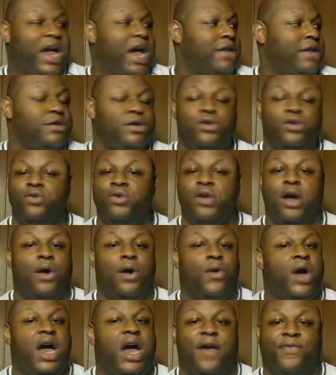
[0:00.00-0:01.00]
You
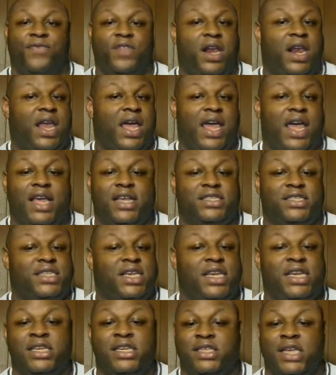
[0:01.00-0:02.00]
know, after last
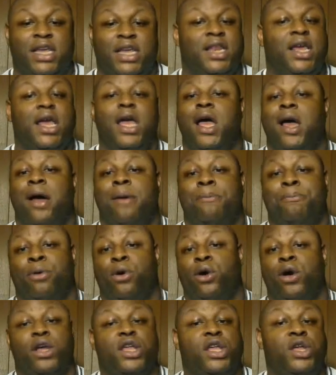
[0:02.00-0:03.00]
season,
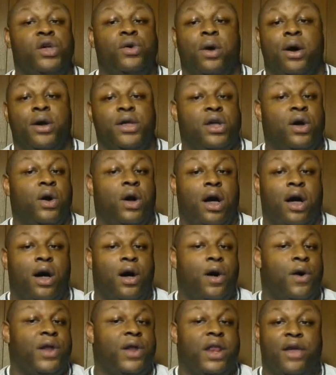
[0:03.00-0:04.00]
Brooke, you on your
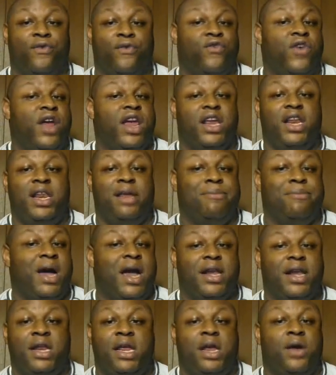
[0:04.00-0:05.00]
own, and frankly, my
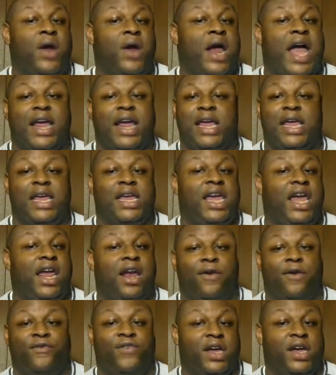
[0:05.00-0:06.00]
dear, I can
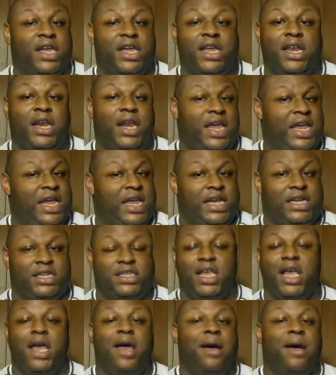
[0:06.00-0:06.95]
care fucking less.